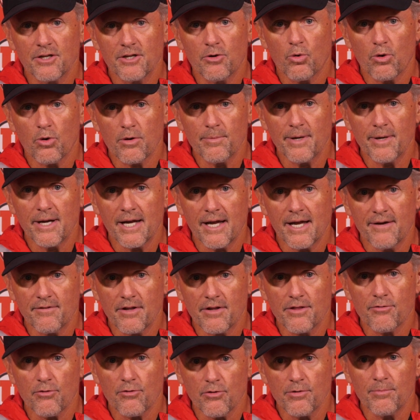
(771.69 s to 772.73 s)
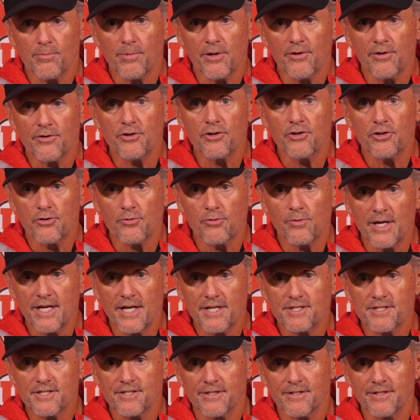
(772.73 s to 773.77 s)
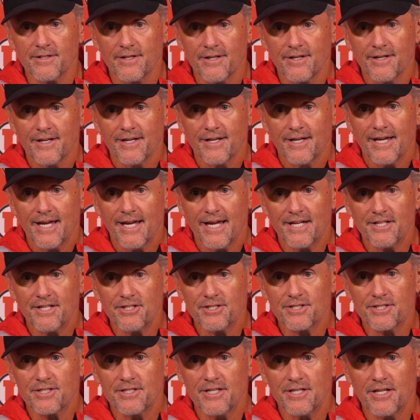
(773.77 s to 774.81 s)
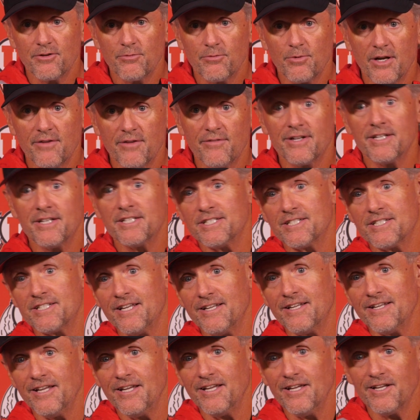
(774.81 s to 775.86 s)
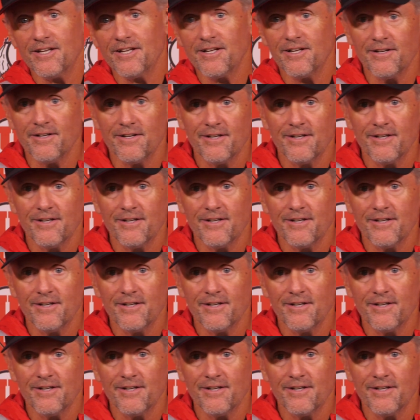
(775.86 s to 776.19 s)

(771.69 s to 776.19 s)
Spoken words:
quarterback having to throw the ball under duress and just getting rid of it as he's getting hit